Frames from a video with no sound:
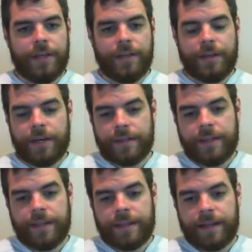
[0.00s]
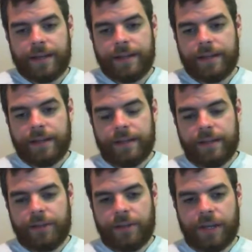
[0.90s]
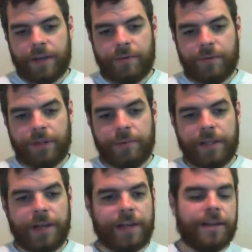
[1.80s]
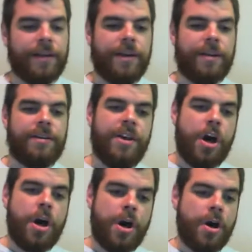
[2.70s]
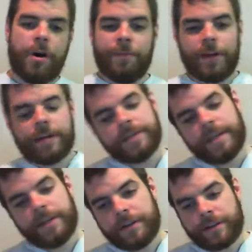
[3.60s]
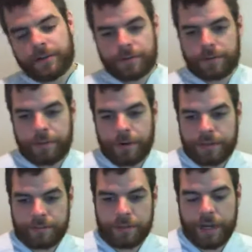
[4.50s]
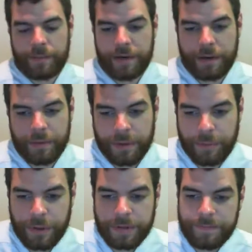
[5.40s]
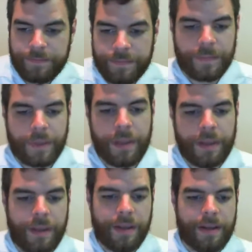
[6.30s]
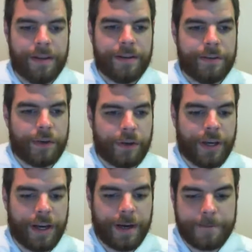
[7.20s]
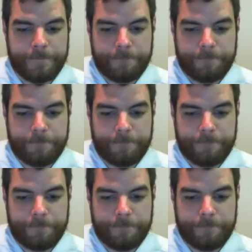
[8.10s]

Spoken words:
you got to take that. You can't really be like, no, I'm not going to take your super awesome job that I really want. So yeah,